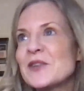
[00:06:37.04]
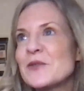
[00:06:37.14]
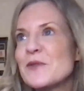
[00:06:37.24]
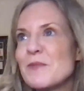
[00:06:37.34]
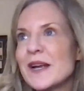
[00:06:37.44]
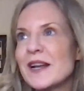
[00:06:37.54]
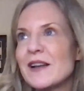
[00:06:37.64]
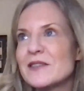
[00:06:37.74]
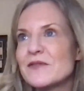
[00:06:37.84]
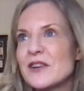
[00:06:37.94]
So once my
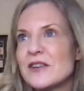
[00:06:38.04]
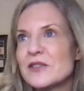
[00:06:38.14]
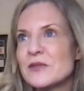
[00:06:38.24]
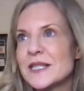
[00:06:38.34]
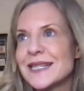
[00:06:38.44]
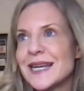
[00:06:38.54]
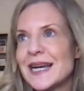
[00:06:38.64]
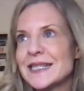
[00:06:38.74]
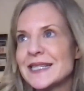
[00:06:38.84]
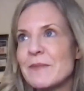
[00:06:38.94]
clients have started to
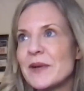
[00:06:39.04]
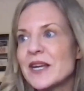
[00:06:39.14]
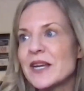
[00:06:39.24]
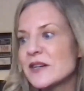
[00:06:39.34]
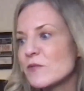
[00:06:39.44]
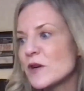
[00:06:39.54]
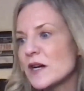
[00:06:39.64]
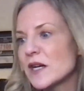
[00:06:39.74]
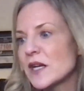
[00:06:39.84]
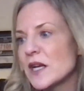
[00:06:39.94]
understand, and because I
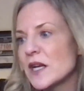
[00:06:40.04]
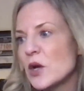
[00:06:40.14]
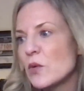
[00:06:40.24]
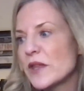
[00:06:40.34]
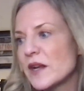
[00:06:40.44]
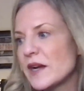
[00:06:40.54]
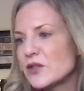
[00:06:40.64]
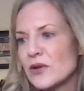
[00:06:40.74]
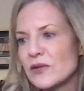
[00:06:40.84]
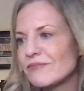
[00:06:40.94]
work with
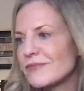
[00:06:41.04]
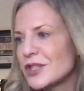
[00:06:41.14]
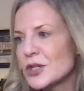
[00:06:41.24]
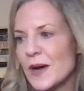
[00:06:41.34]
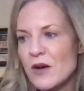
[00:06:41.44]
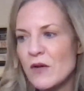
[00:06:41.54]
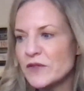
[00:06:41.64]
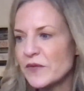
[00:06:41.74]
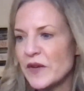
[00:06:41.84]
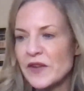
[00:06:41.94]
clients on
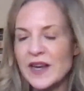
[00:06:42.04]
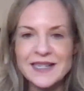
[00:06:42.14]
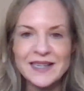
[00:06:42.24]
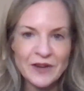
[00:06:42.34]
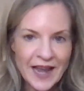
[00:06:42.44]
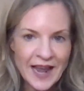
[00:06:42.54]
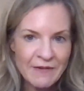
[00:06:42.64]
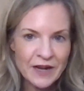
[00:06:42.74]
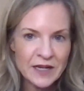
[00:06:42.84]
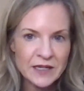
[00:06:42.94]
12 to 15 different
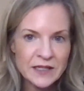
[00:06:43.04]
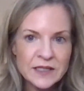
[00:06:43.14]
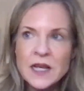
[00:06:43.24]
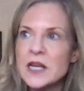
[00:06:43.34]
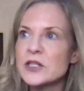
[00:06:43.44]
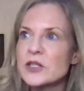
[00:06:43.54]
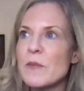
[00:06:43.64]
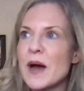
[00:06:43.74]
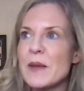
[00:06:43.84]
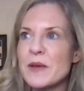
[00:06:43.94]
areas, so
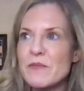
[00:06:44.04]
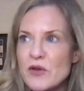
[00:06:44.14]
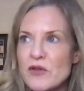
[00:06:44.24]
it might be